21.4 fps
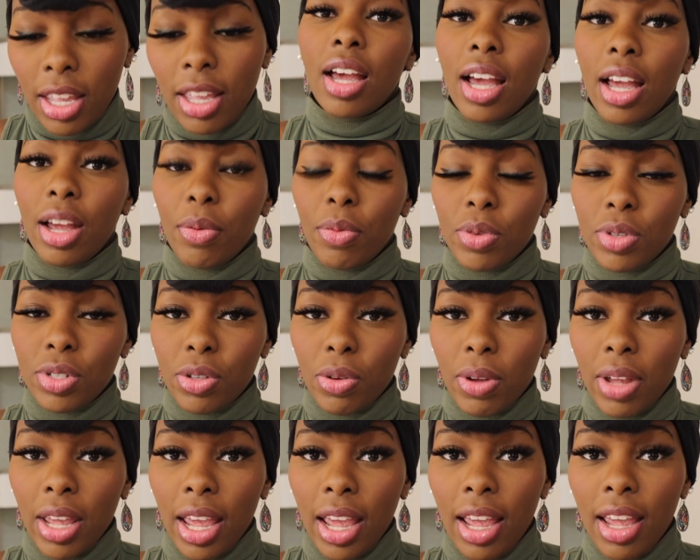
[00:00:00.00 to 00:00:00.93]
I was
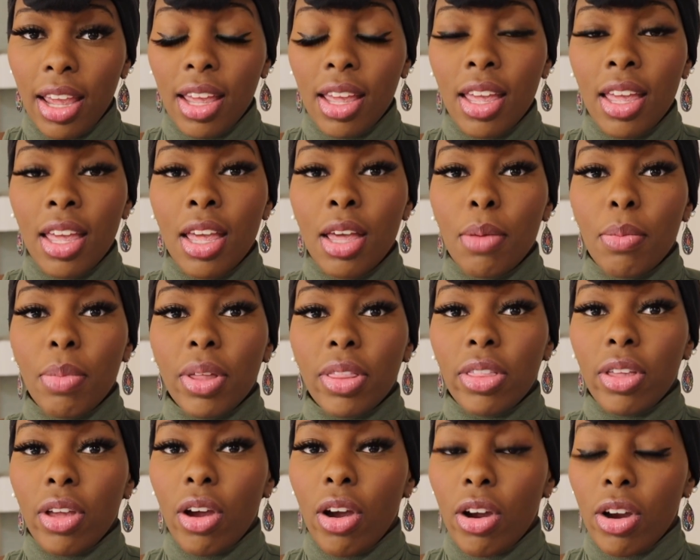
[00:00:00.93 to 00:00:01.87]
okay. But
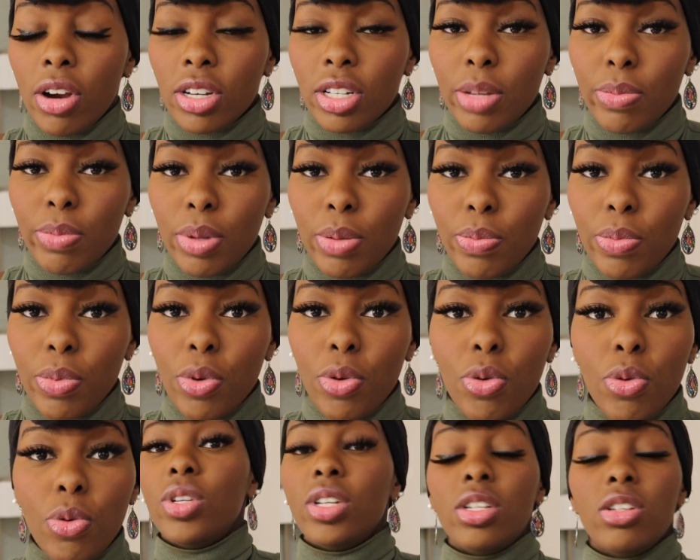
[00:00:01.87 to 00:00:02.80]
there are some people
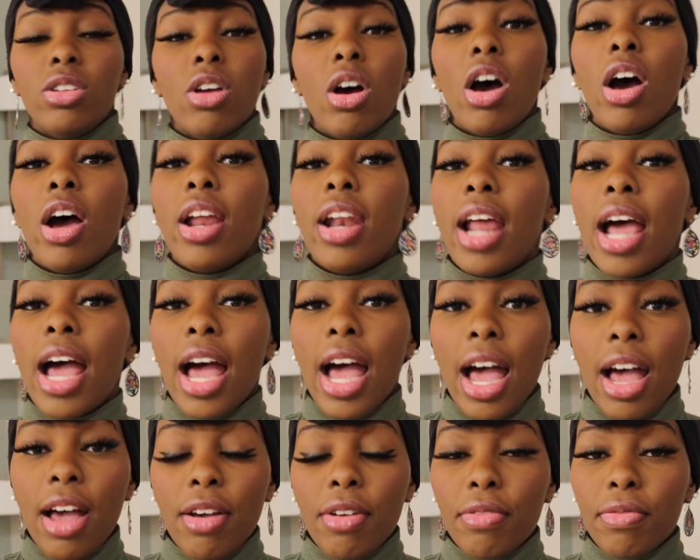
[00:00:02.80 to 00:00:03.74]
who did not
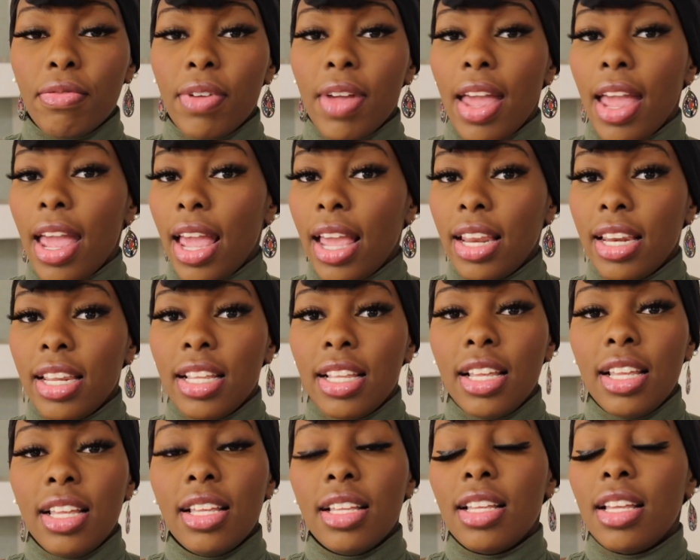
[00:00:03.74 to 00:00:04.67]
have
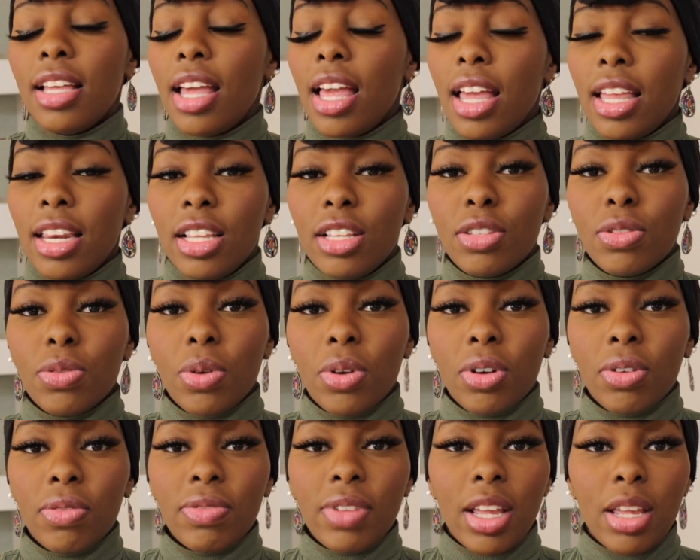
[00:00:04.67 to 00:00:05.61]
any
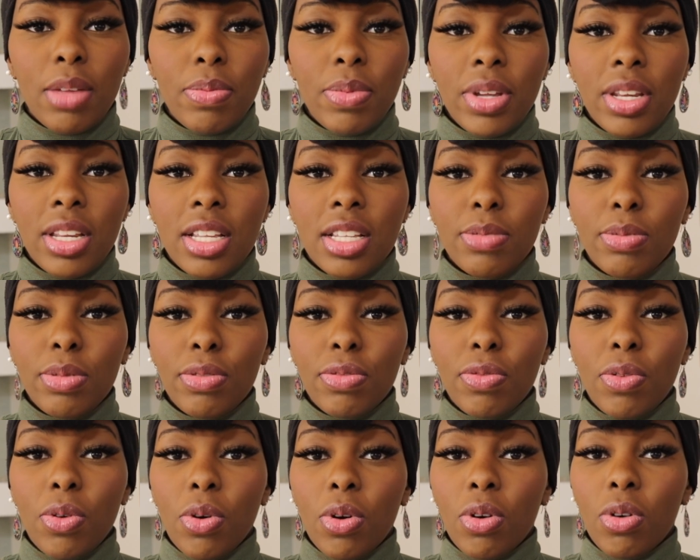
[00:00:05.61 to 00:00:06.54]
sort of diabetes
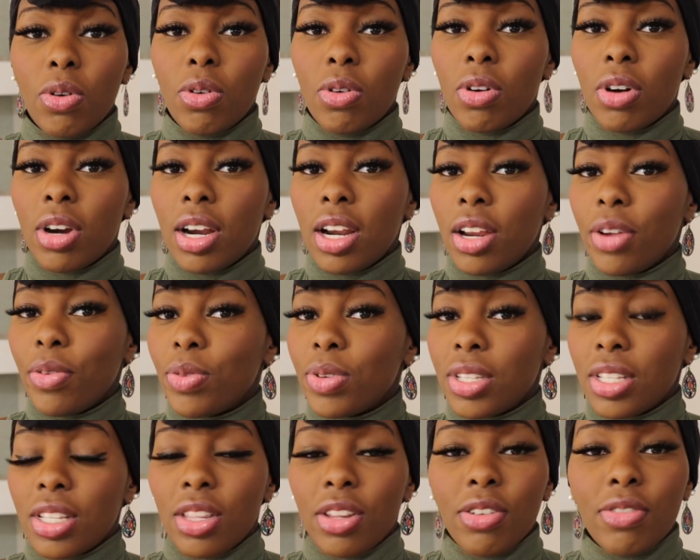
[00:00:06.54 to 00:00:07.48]
before, or it
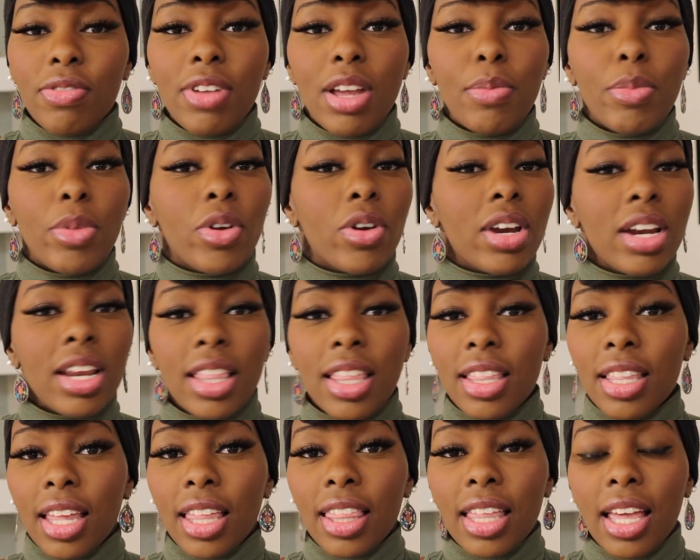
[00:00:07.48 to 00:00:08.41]
wasn't in their family or
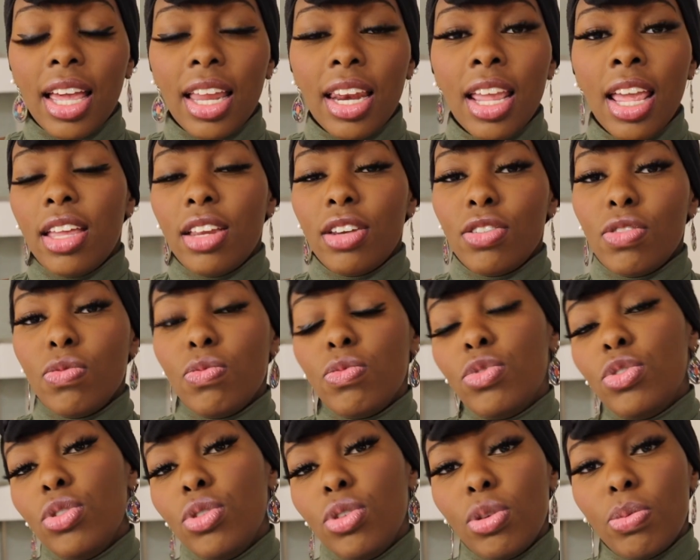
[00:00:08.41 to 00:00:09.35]
anything like that, and
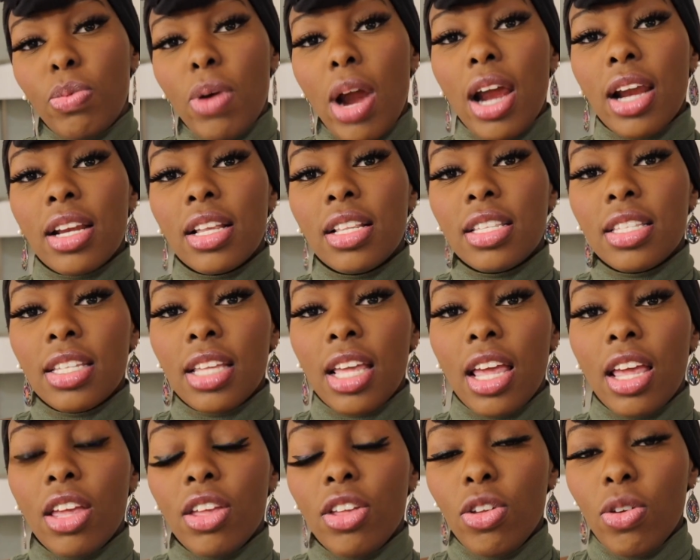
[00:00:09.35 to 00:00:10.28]
due to
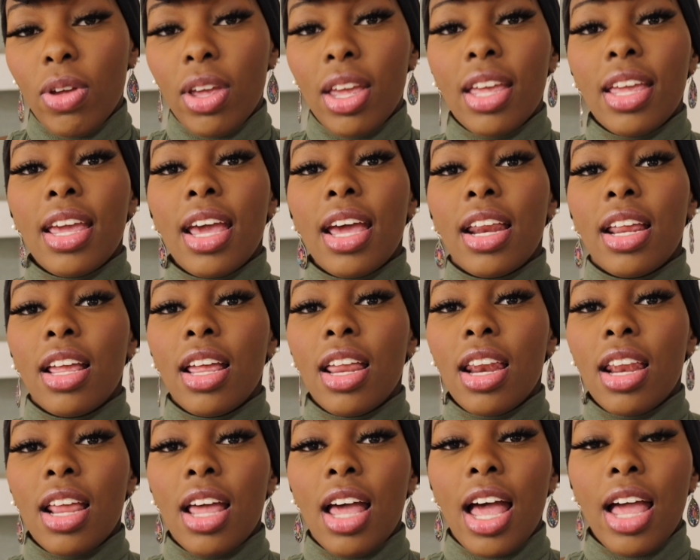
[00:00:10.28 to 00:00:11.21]
pregnancy you can get it.
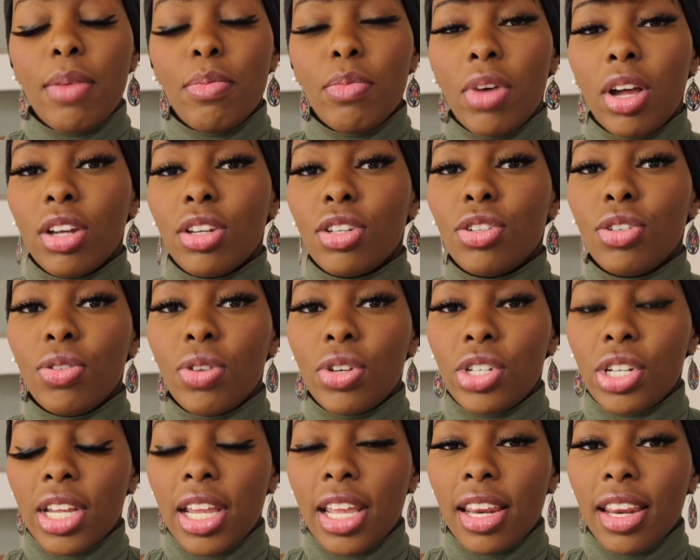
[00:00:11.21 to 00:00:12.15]
I'm not too
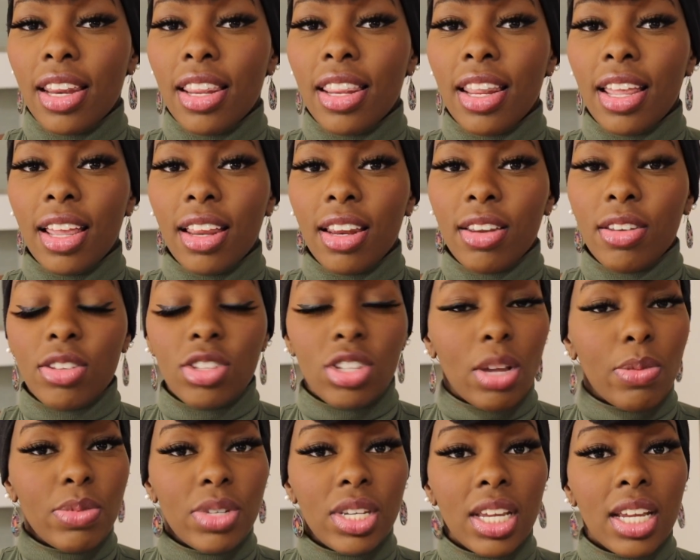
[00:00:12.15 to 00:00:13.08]
educated in that
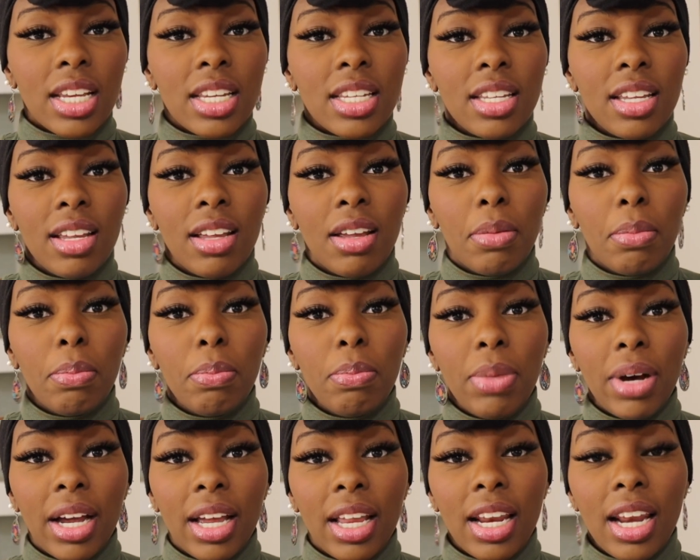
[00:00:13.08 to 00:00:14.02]
subject,
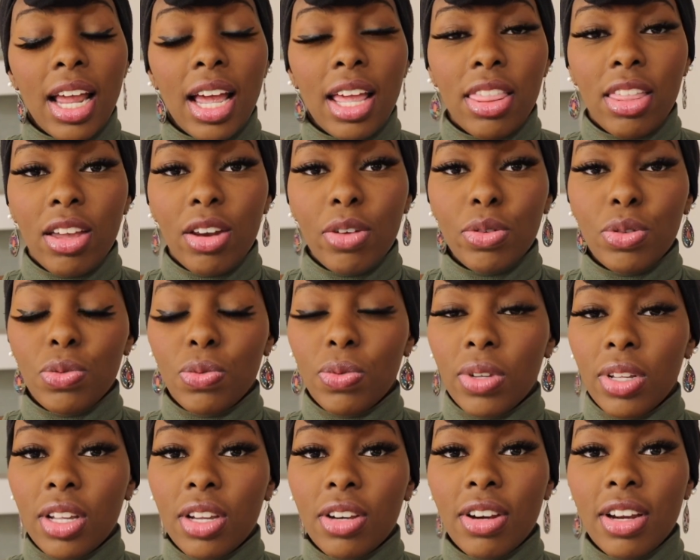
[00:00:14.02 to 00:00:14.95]
but I thought it was
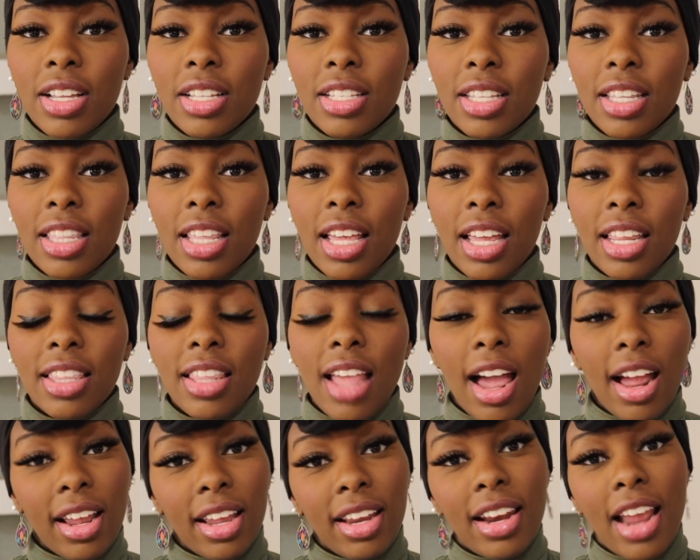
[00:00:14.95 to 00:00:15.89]
really crazy that
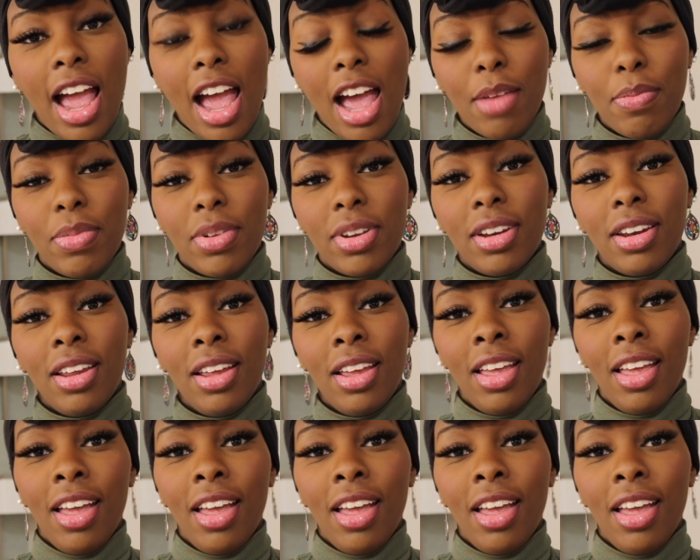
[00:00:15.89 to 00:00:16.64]
that can happen.